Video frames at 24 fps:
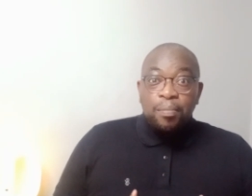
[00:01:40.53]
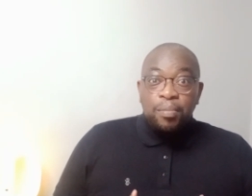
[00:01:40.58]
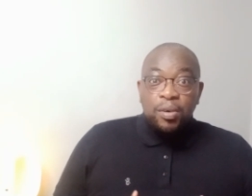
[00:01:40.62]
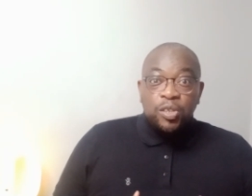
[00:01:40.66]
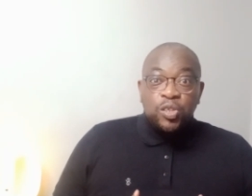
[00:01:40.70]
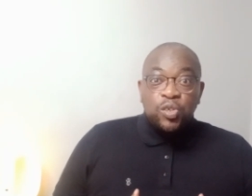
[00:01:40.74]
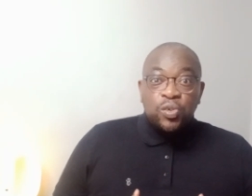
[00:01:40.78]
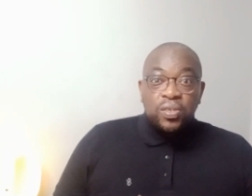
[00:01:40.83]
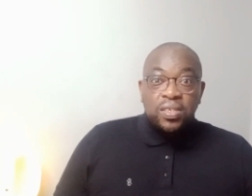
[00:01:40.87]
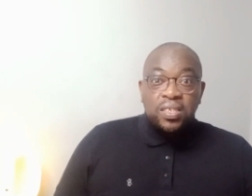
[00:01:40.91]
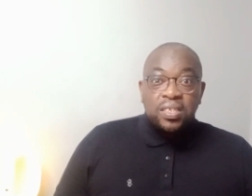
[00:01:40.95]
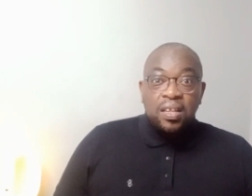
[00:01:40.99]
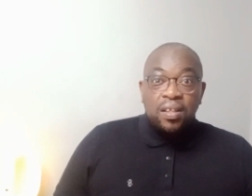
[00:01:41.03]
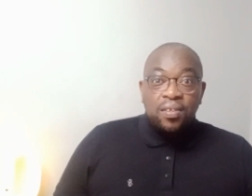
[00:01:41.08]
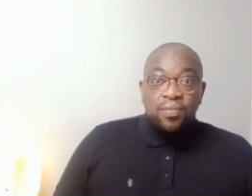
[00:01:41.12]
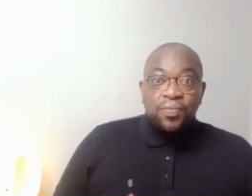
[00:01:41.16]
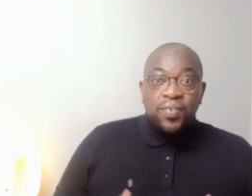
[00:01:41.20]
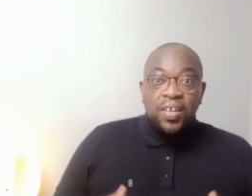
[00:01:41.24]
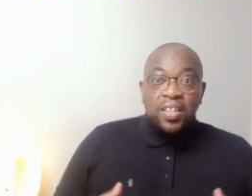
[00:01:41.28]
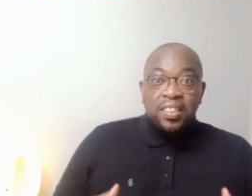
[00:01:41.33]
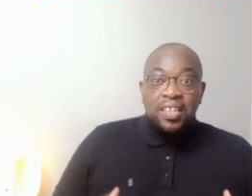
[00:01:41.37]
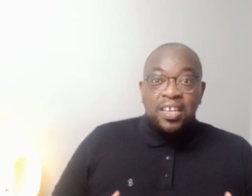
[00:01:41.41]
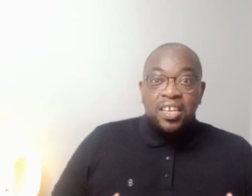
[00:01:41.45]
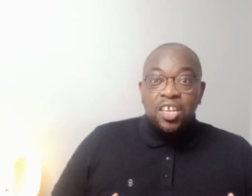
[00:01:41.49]
about
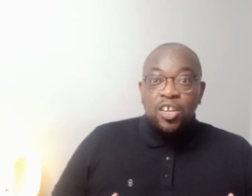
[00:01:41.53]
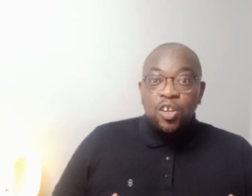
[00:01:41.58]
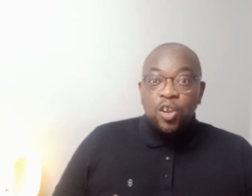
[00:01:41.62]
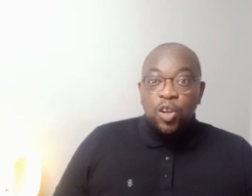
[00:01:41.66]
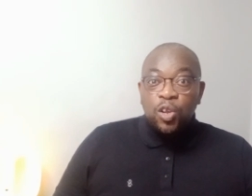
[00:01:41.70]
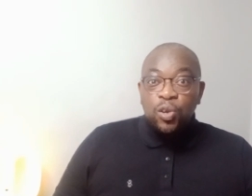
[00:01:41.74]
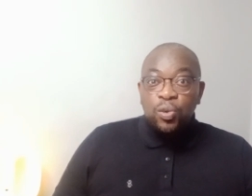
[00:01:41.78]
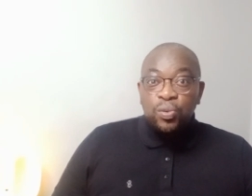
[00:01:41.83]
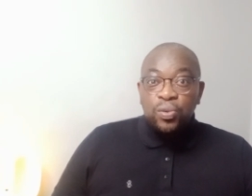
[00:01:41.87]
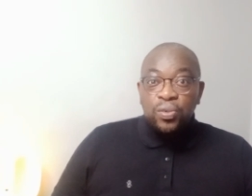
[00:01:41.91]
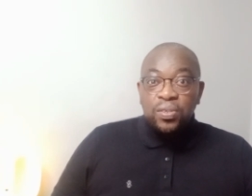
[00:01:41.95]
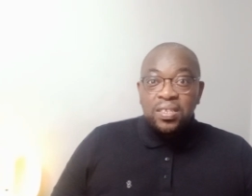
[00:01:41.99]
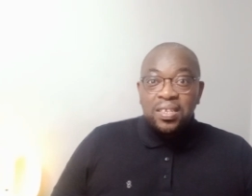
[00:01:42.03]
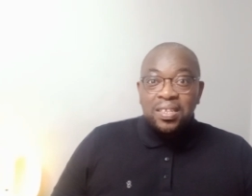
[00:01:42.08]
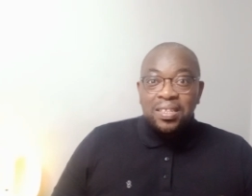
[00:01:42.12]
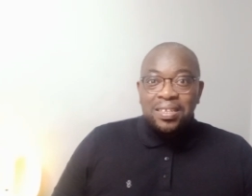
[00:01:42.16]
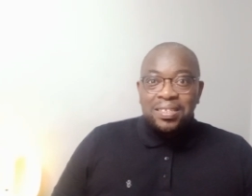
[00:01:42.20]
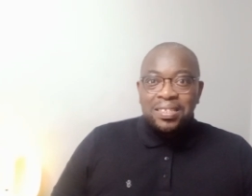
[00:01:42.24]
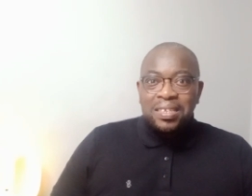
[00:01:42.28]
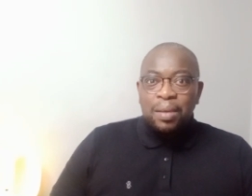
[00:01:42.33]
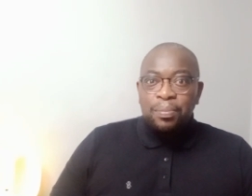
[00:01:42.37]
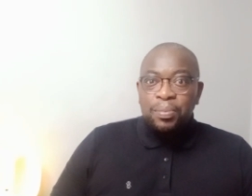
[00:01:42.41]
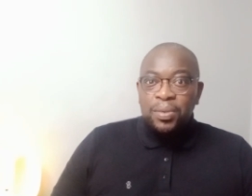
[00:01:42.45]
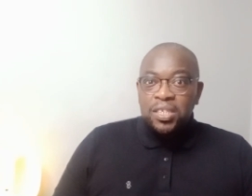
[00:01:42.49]
yourself. And that includes
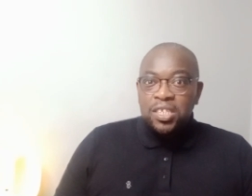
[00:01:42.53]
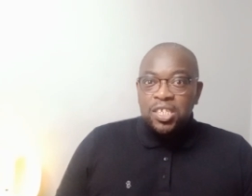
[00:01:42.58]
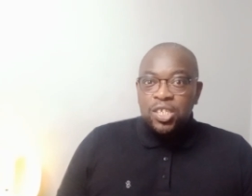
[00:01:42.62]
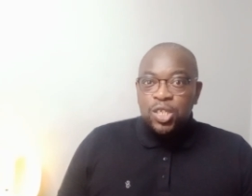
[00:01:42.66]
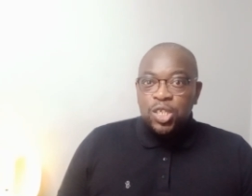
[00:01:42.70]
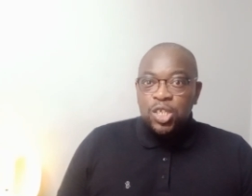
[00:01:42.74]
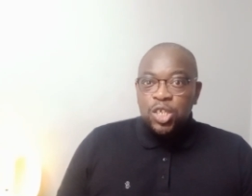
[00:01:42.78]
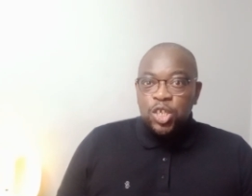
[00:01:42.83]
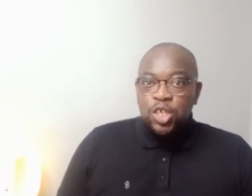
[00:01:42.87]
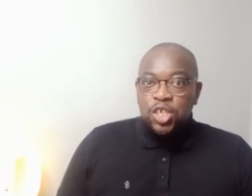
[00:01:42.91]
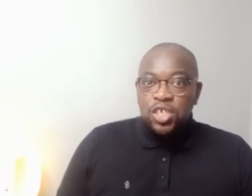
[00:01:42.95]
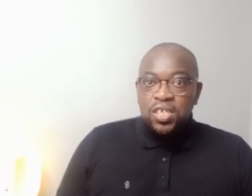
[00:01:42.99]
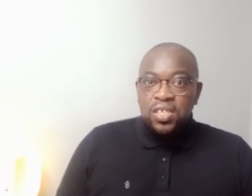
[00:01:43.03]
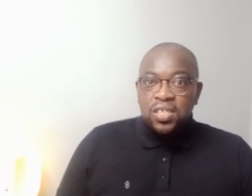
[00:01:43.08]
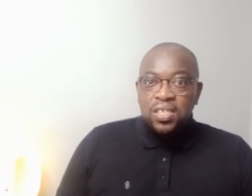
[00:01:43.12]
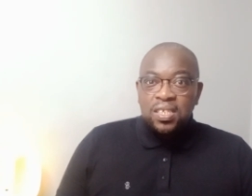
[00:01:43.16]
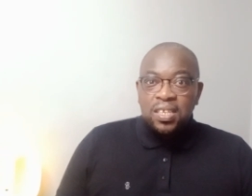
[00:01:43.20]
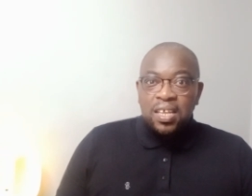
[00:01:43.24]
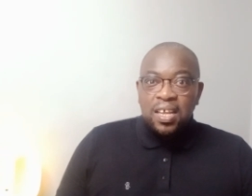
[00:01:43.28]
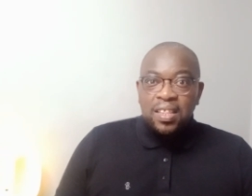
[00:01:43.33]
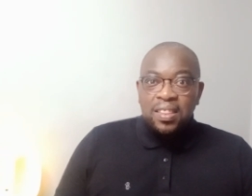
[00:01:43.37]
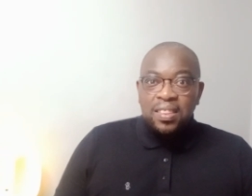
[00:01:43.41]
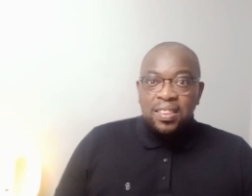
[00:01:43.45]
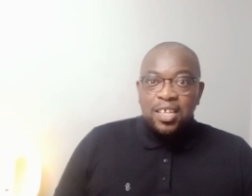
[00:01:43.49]
the type of decisions
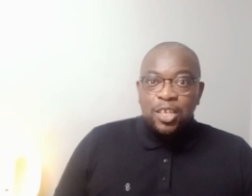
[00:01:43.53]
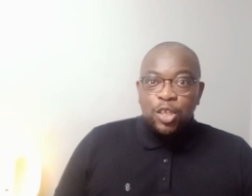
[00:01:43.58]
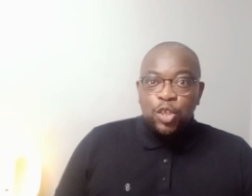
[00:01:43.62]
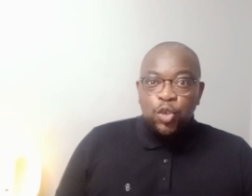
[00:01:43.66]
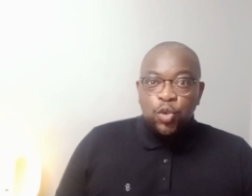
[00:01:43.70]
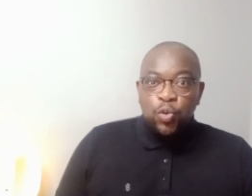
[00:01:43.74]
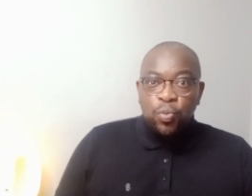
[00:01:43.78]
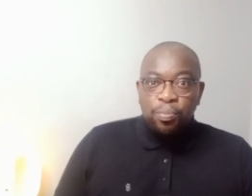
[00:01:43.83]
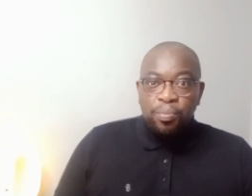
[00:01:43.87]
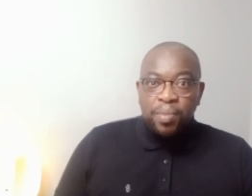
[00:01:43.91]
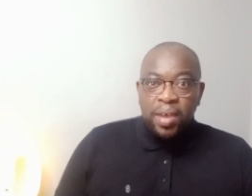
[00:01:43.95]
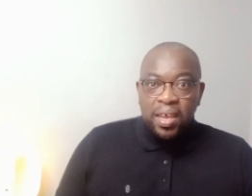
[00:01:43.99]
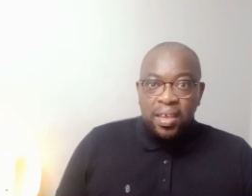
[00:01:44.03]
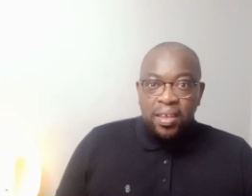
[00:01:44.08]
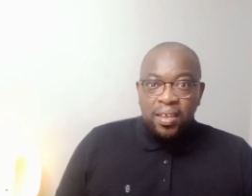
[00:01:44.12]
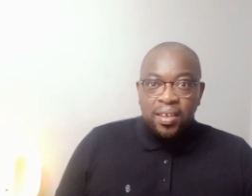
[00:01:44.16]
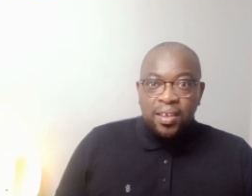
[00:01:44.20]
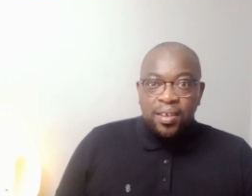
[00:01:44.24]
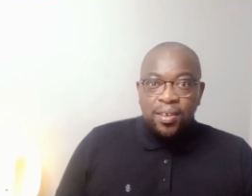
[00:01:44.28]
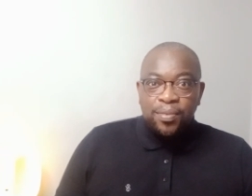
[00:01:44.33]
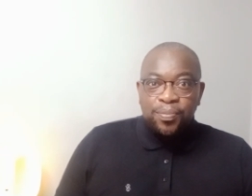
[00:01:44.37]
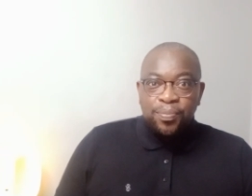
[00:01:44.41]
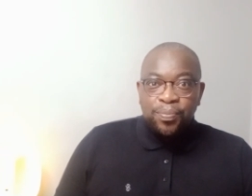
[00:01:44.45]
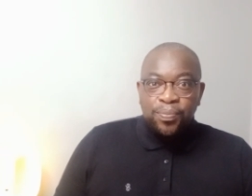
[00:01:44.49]
that you
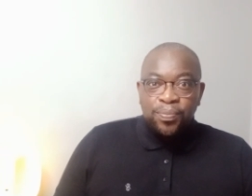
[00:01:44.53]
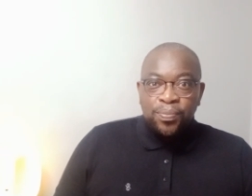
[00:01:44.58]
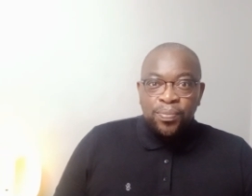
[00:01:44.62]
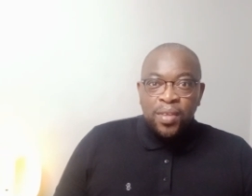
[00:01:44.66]
make.